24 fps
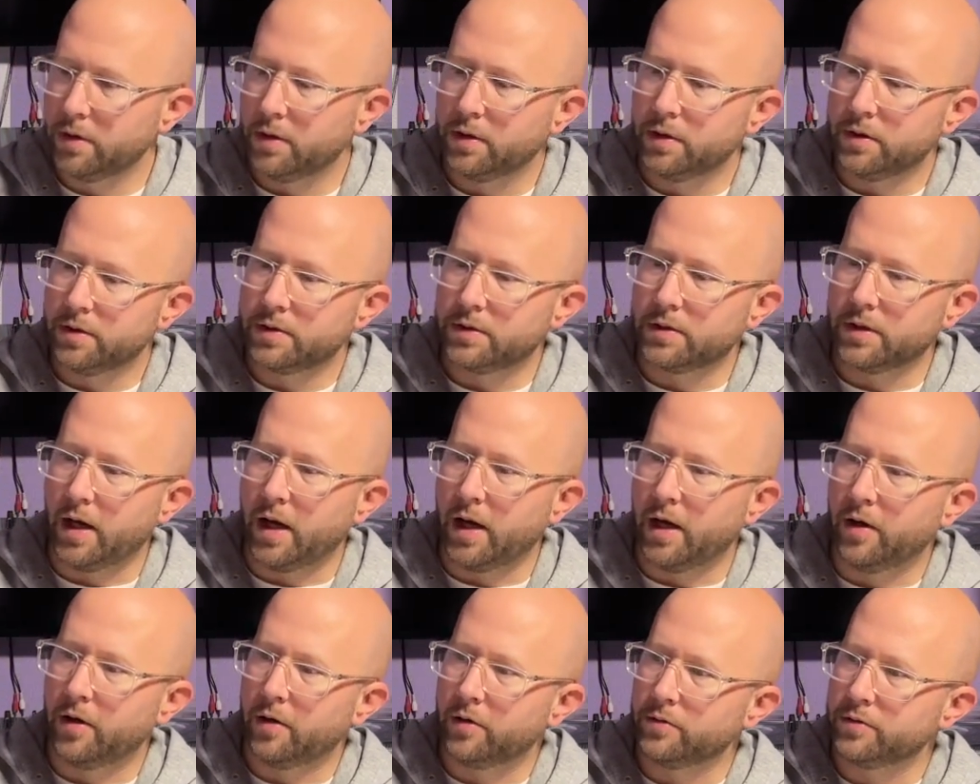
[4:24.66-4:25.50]

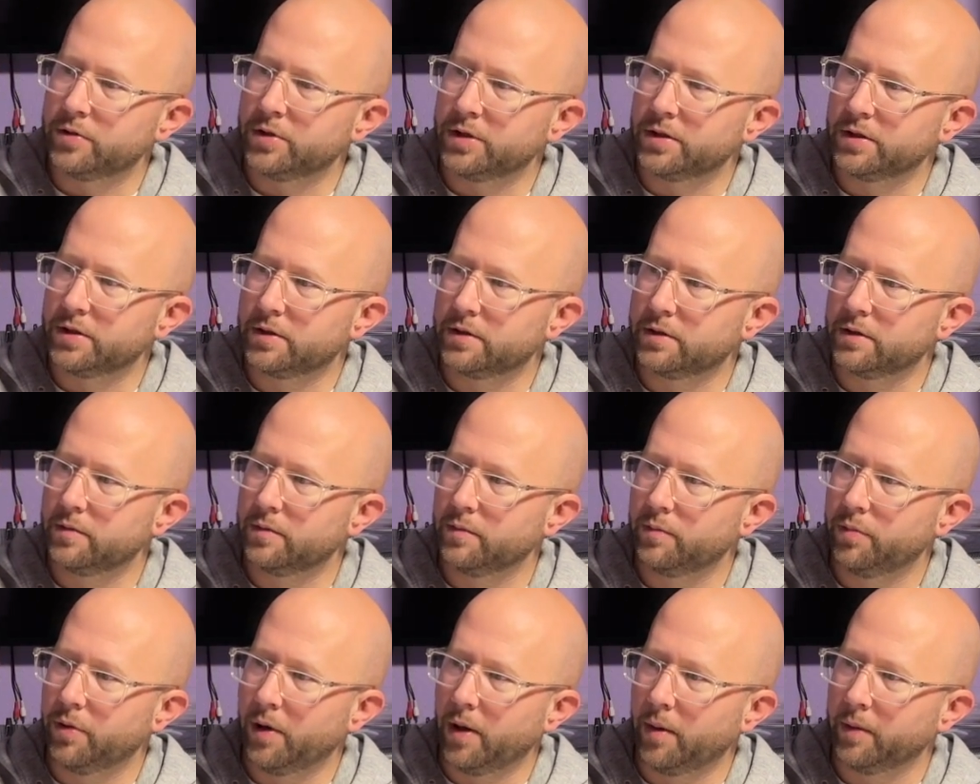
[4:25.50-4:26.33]
style, just
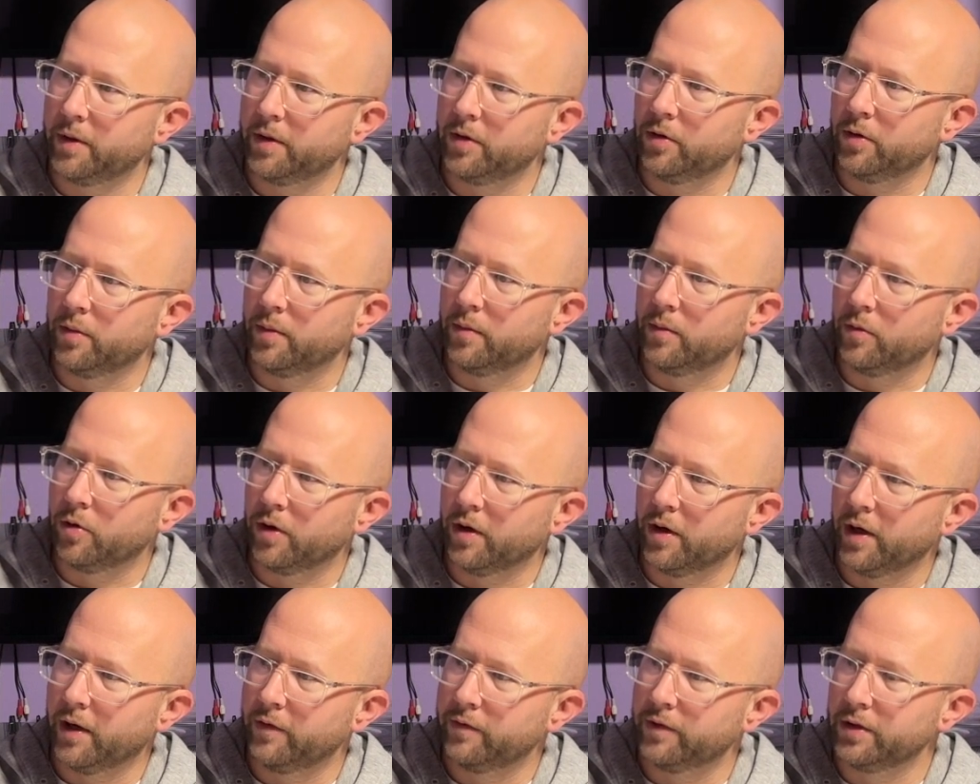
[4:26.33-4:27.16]
probably a little bit more
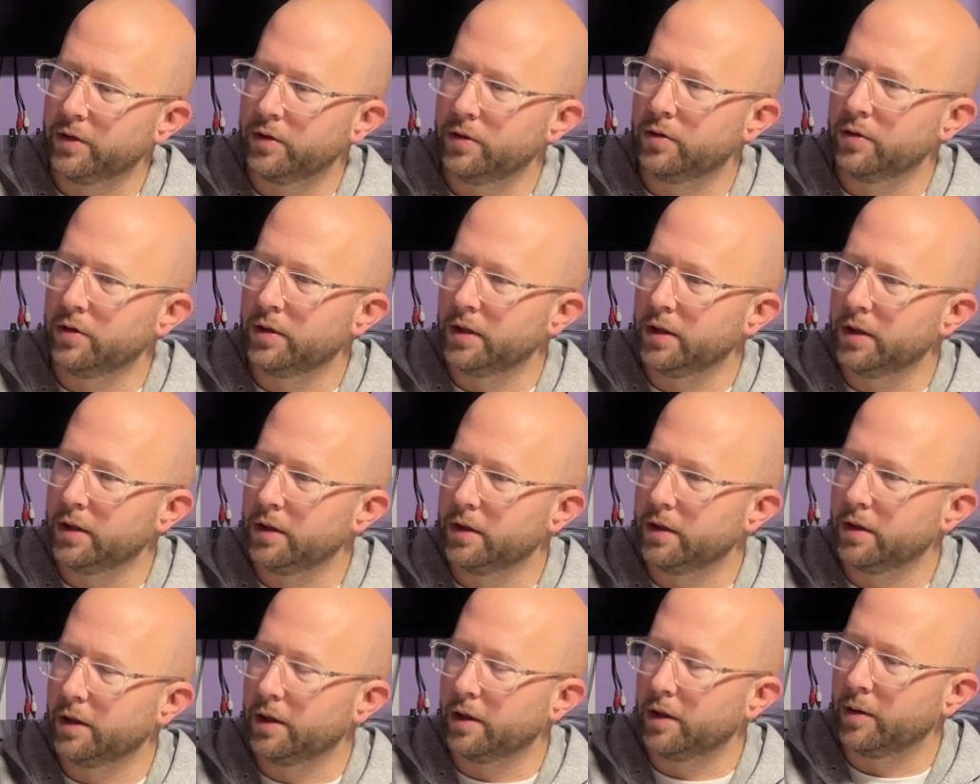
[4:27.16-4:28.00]
heavy duty
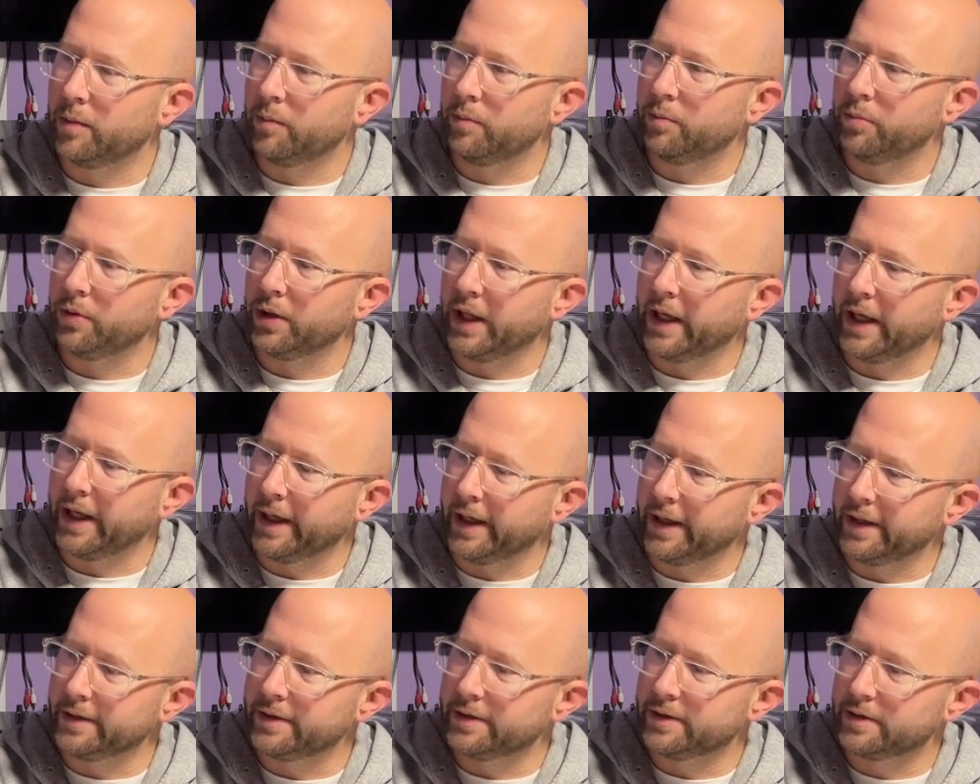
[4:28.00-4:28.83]

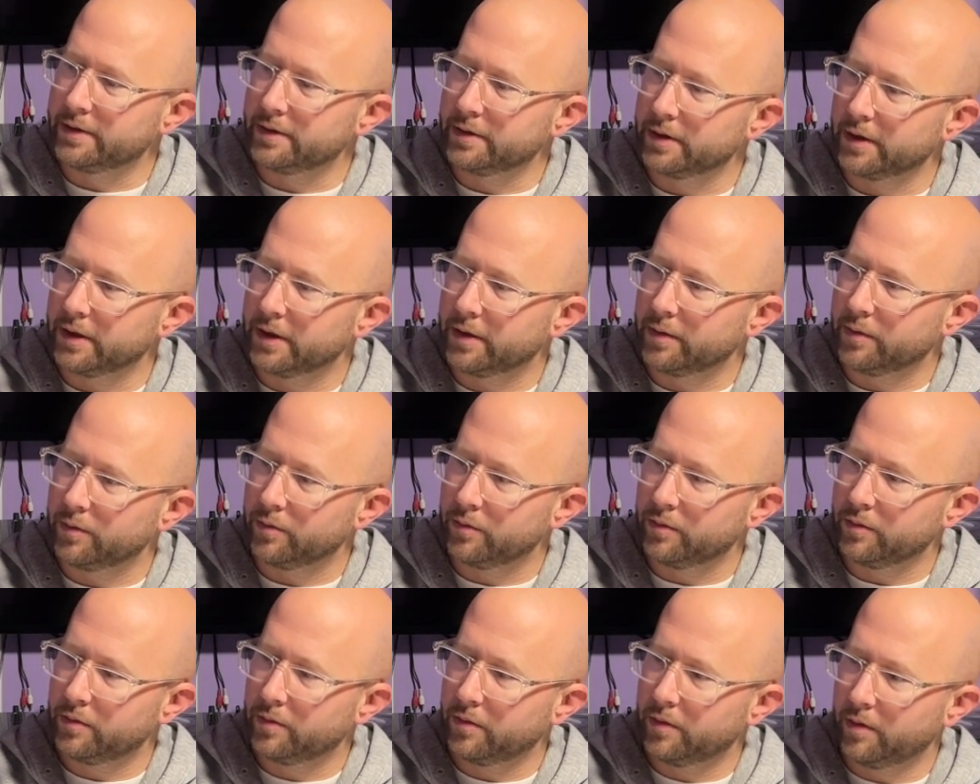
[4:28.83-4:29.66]
blades and
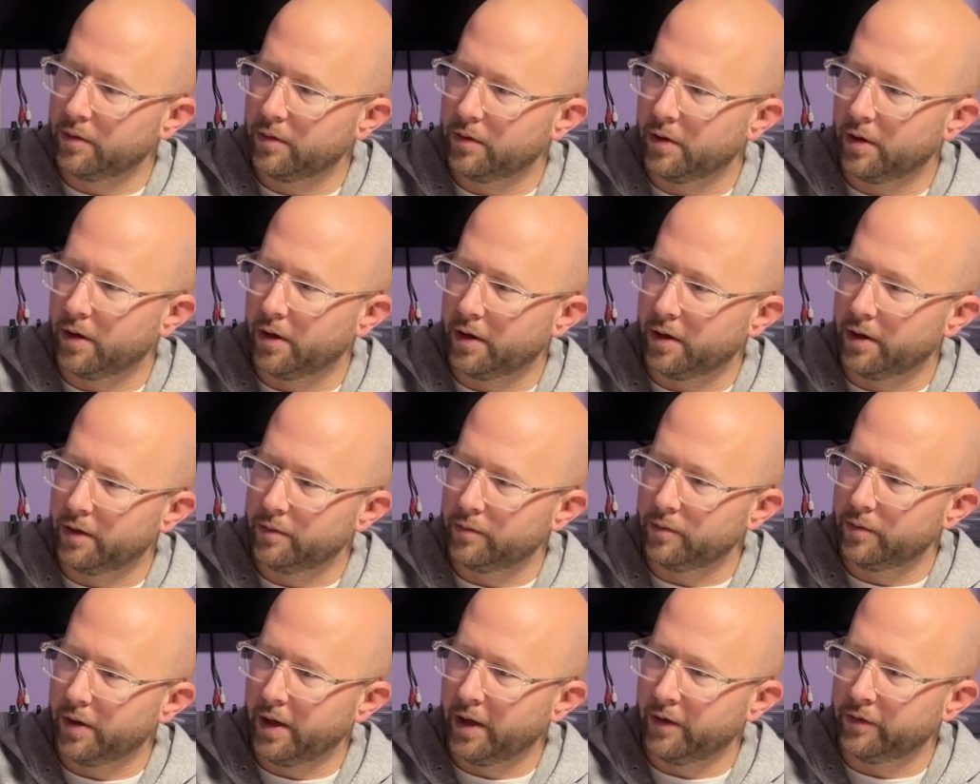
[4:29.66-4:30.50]

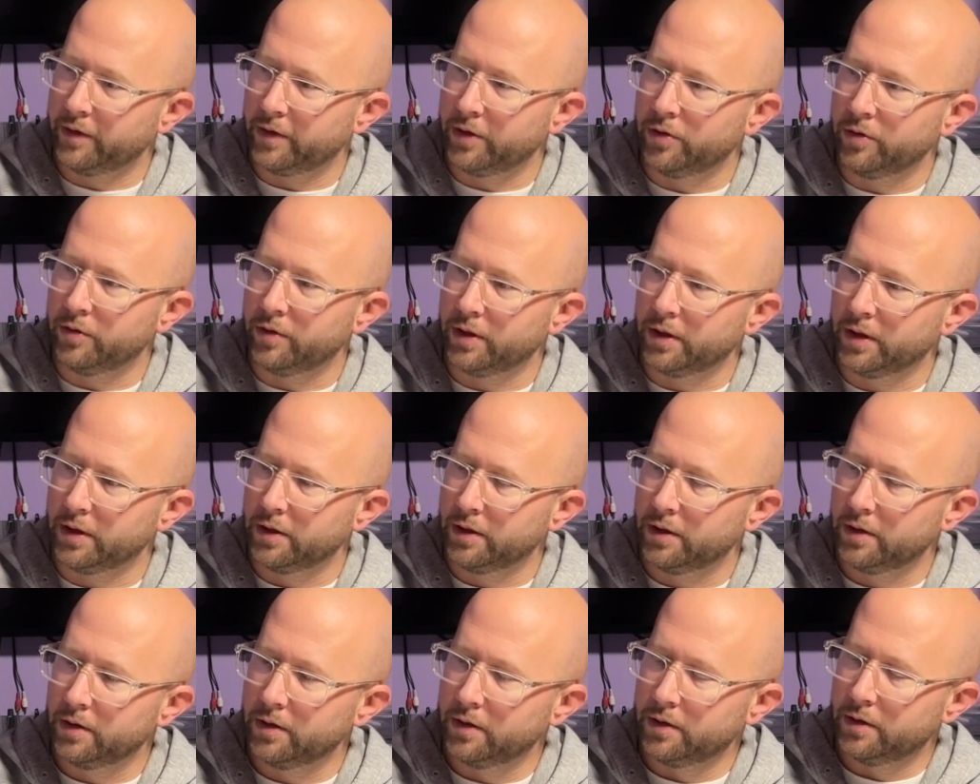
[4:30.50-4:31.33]
heavy duty
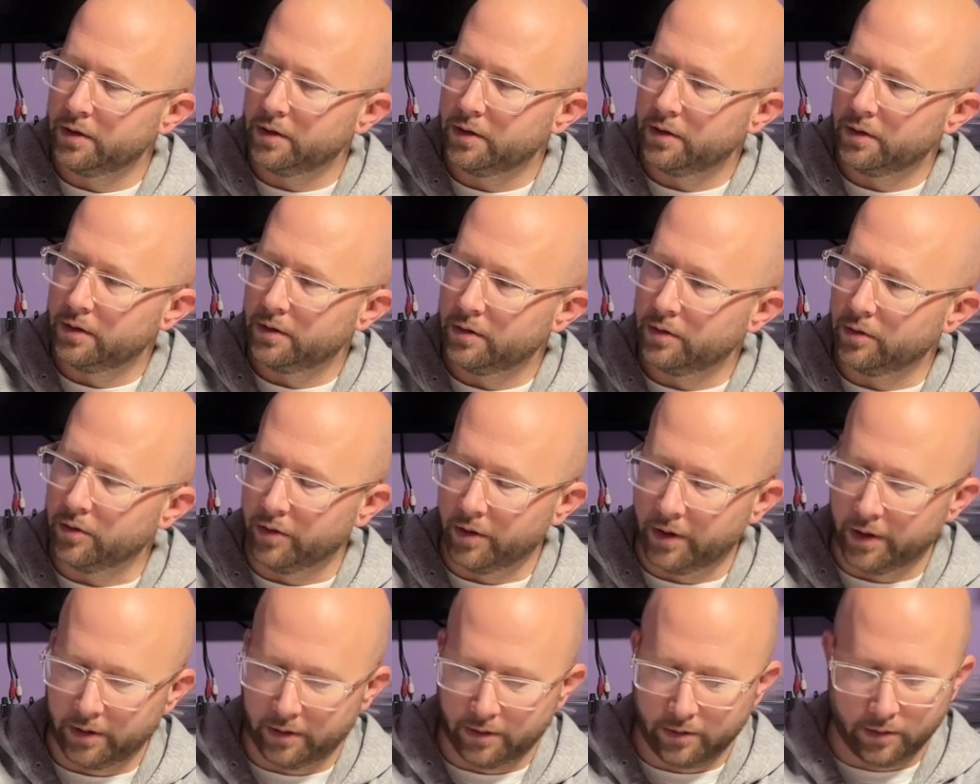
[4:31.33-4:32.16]

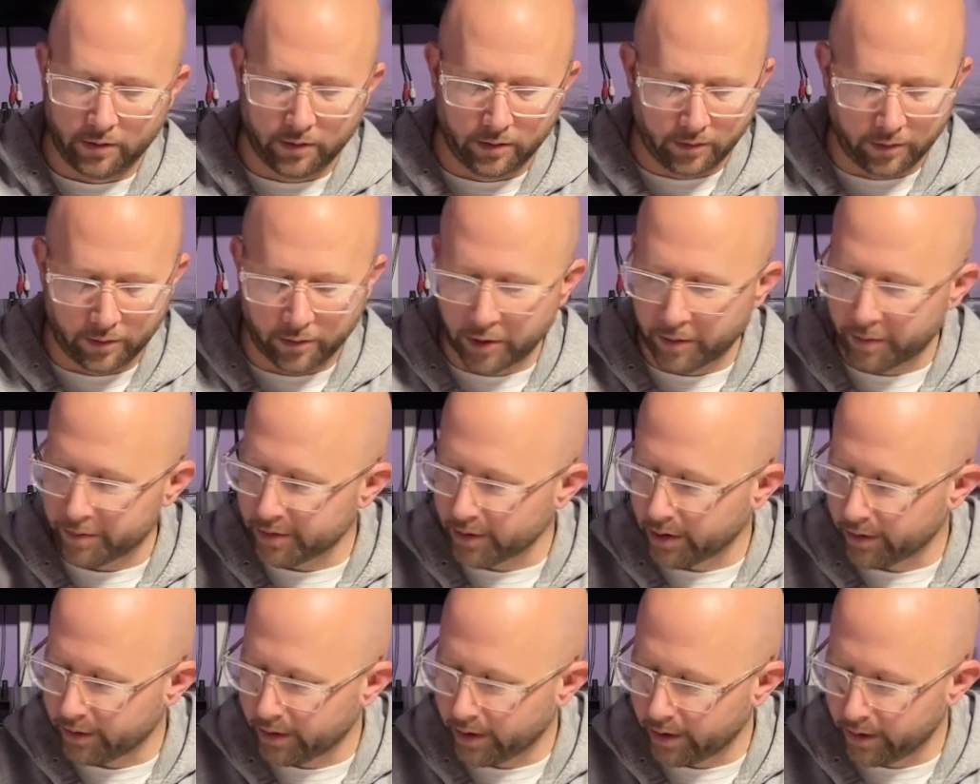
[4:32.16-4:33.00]
little grips
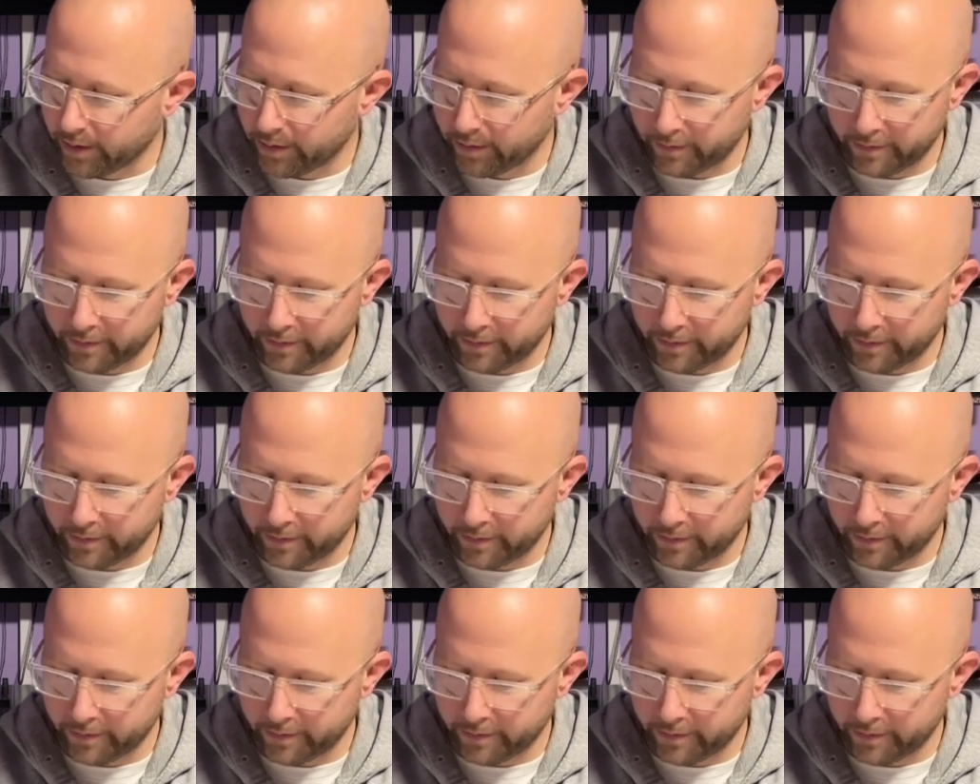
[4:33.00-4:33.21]
on there.